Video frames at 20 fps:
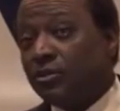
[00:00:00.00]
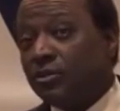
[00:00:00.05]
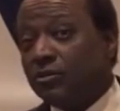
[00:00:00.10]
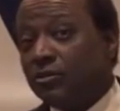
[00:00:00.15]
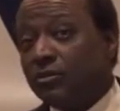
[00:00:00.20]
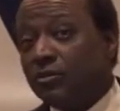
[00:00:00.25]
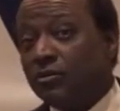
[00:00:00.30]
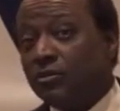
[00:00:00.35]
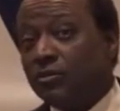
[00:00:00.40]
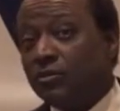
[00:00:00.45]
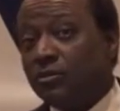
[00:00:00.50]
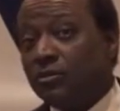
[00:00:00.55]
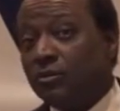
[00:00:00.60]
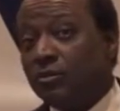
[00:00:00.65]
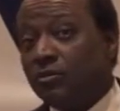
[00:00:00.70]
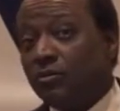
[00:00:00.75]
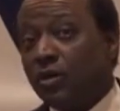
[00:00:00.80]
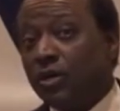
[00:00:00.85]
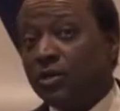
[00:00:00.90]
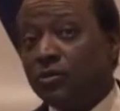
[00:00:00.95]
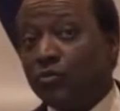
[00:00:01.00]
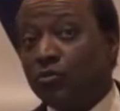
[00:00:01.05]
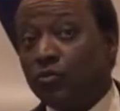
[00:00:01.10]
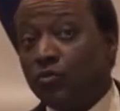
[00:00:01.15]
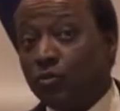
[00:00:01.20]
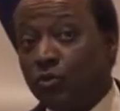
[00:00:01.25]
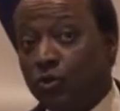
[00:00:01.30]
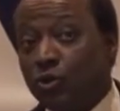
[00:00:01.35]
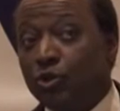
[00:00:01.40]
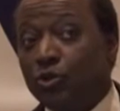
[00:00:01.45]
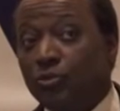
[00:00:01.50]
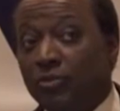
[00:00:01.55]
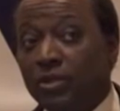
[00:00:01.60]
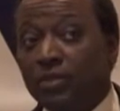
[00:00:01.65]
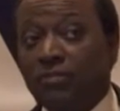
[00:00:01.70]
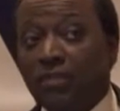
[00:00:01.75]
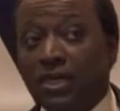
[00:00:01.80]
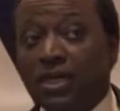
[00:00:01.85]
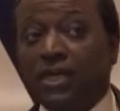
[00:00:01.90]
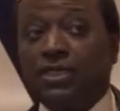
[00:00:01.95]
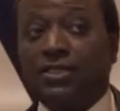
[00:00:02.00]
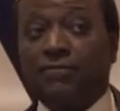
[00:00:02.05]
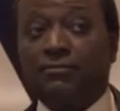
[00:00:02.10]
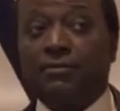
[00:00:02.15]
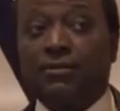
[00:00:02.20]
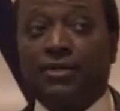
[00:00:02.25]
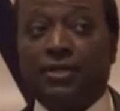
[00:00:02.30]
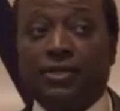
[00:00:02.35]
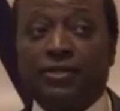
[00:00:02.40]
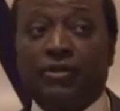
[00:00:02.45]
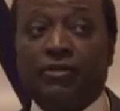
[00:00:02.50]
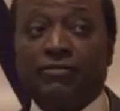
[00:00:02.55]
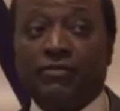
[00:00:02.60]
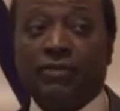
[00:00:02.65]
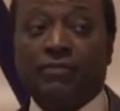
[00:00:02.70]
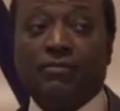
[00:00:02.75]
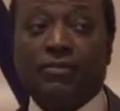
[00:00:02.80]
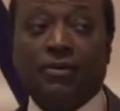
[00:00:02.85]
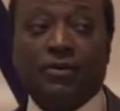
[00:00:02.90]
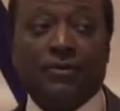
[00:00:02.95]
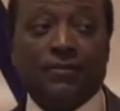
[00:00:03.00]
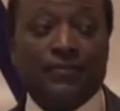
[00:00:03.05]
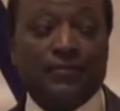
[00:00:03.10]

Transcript: to what could be possible in November.